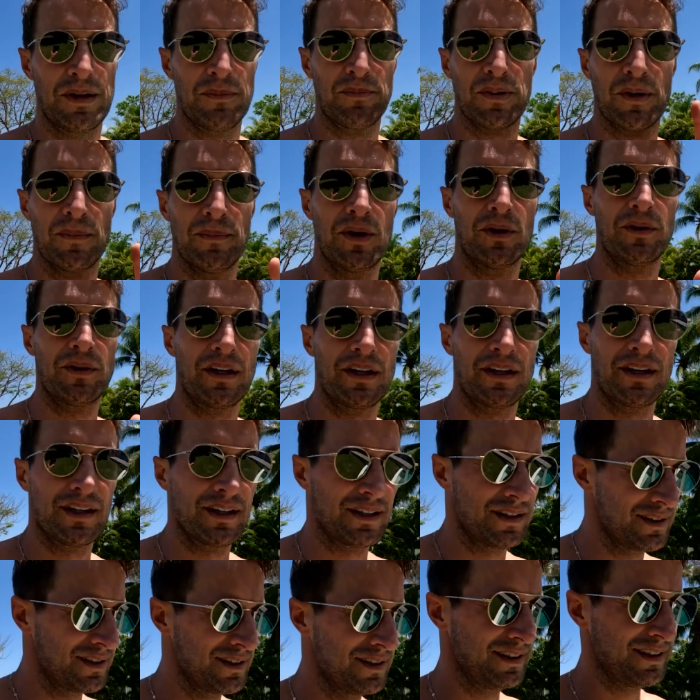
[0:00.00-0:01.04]
be promoting
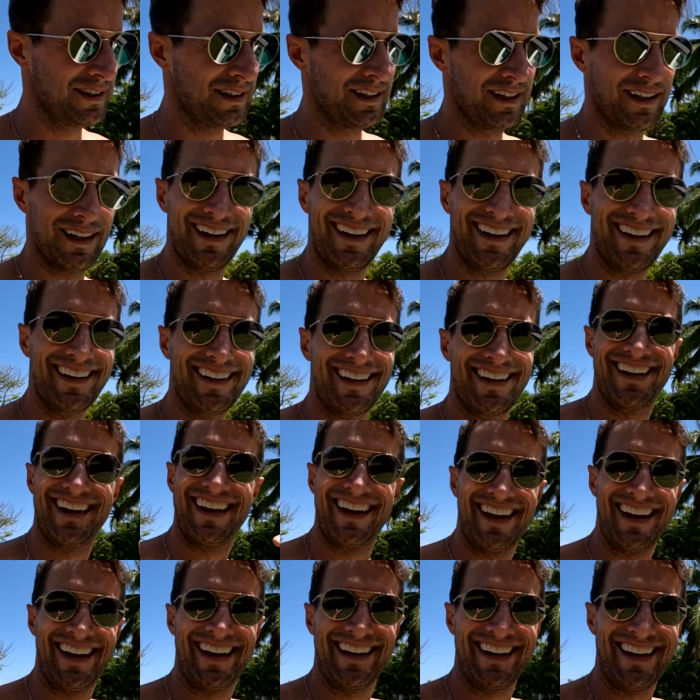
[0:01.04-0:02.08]
it,
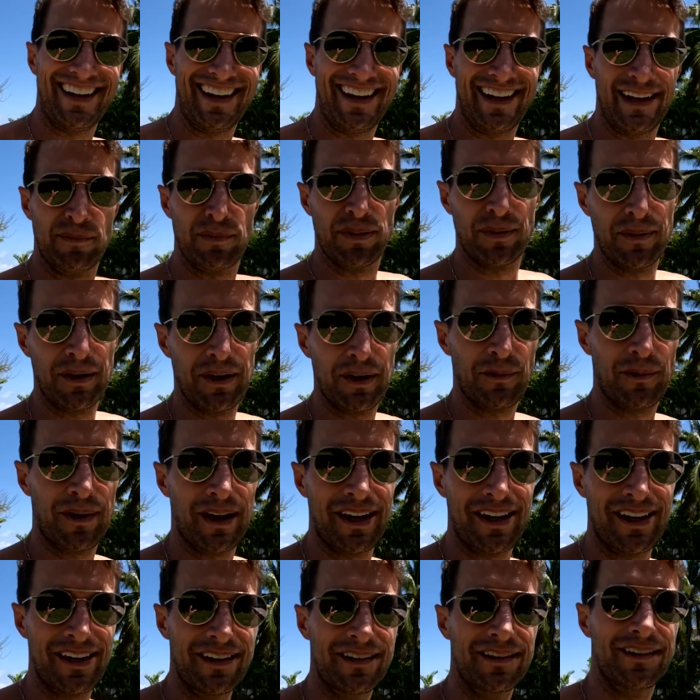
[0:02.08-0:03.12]
aka promoting it
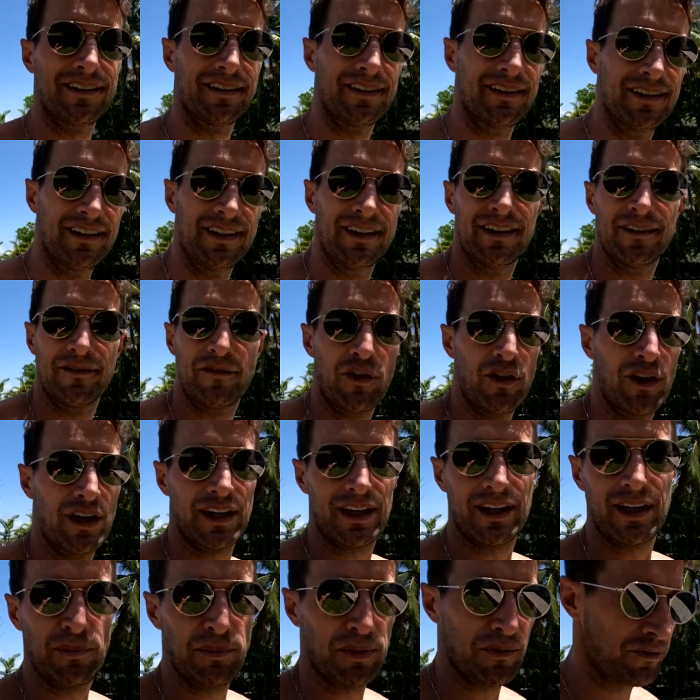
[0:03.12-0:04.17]
right here. If you
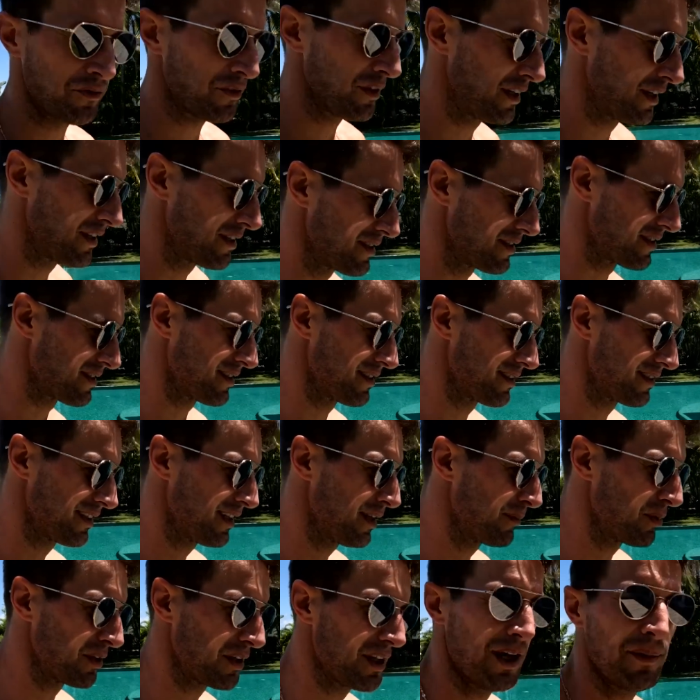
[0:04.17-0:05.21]
got a couple friends,
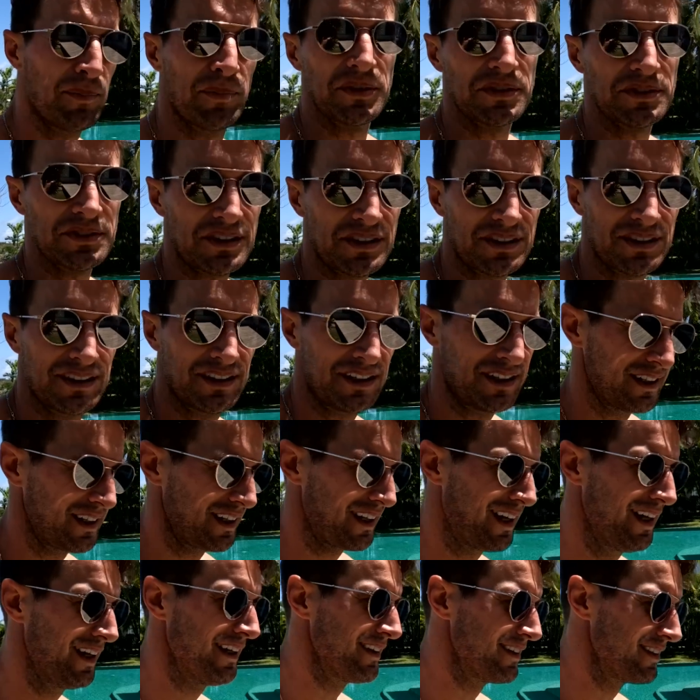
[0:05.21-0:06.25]
a couple couples,
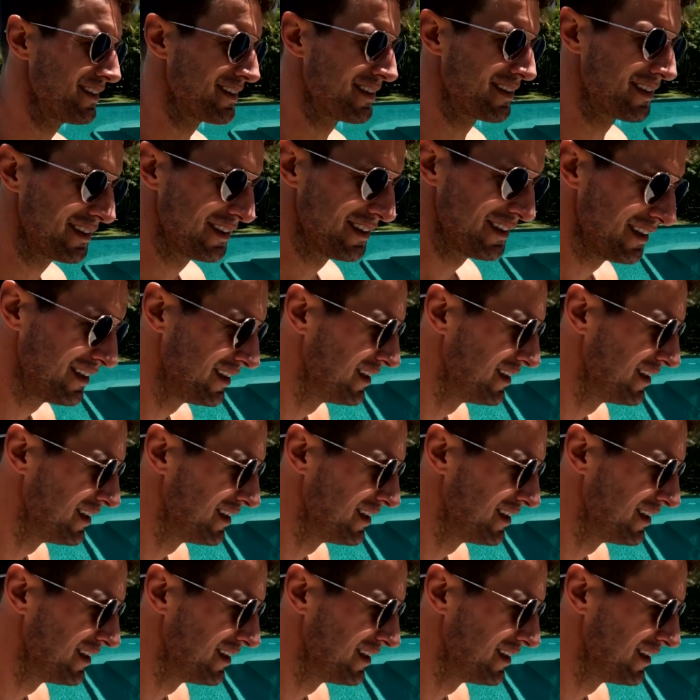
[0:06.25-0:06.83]
kids,